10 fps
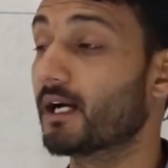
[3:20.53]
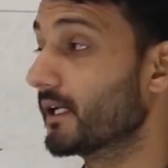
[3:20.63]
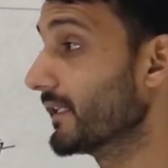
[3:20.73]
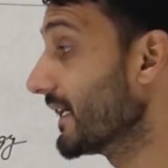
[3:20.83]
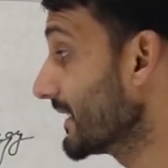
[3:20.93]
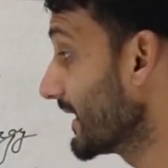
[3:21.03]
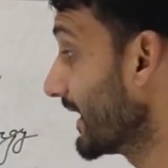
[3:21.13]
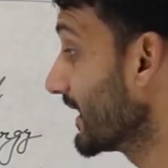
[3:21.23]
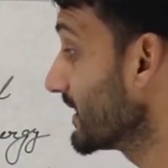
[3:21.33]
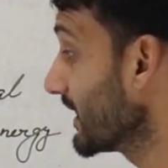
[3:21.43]
That is
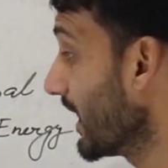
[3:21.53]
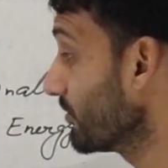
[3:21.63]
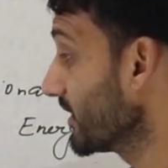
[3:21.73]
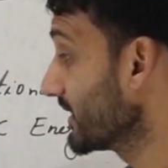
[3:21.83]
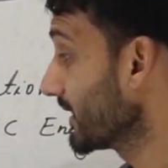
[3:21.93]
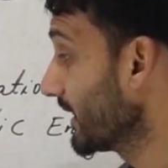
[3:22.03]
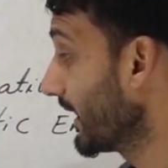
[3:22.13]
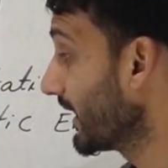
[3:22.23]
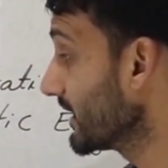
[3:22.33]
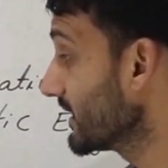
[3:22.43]
energy, how does
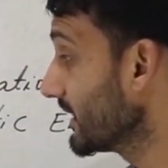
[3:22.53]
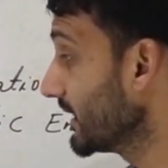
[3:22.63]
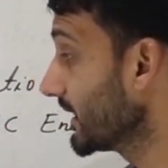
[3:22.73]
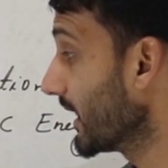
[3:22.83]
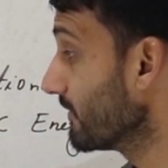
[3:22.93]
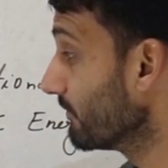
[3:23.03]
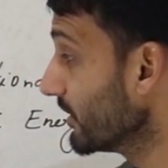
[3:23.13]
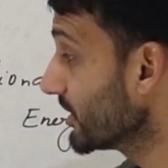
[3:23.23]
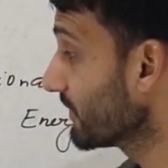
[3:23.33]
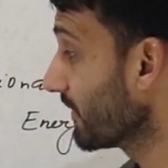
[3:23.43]
energy
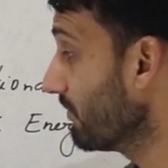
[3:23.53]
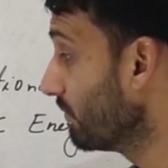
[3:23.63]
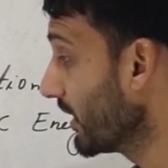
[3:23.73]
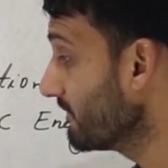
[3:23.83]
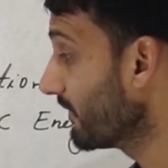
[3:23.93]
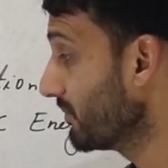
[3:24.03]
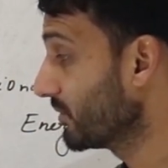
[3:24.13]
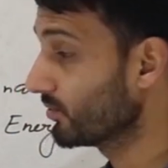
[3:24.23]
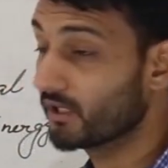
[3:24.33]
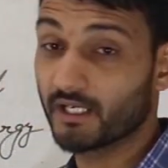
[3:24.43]
converts from one
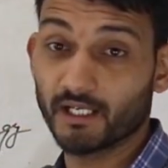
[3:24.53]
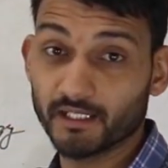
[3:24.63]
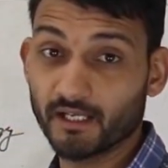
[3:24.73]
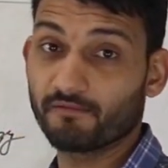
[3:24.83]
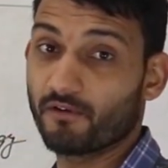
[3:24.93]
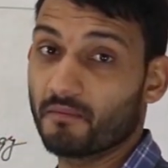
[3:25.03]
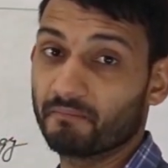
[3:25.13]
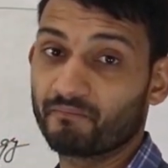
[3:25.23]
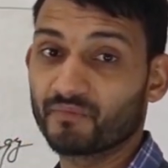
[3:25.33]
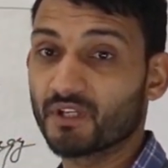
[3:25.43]
form to the other form.